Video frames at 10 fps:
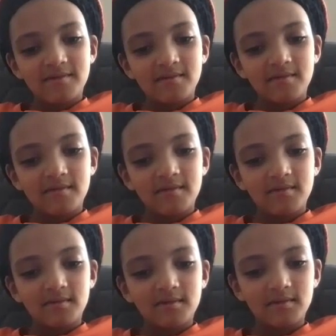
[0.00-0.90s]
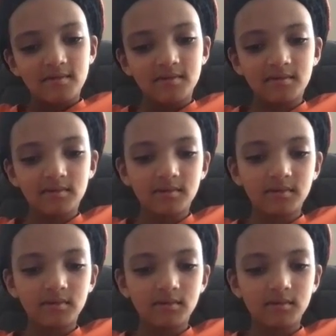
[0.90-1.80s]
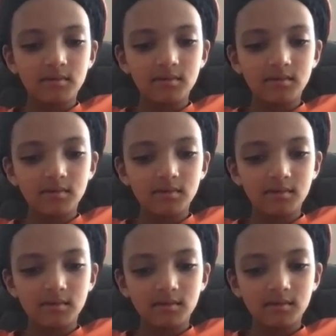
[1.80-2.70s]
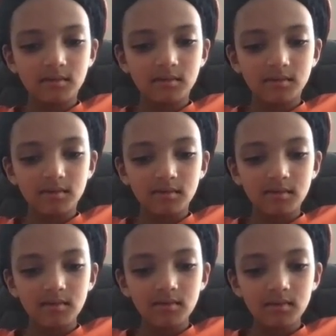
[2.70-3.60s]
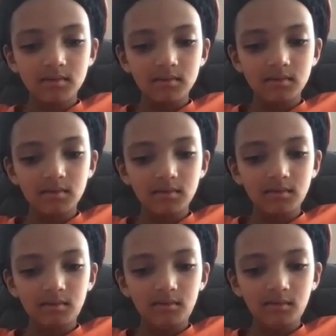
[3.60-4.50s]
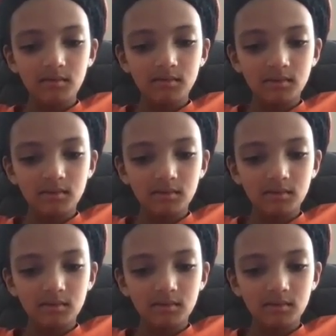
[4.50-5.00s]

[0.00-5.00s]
No words are spoken by the person on screen.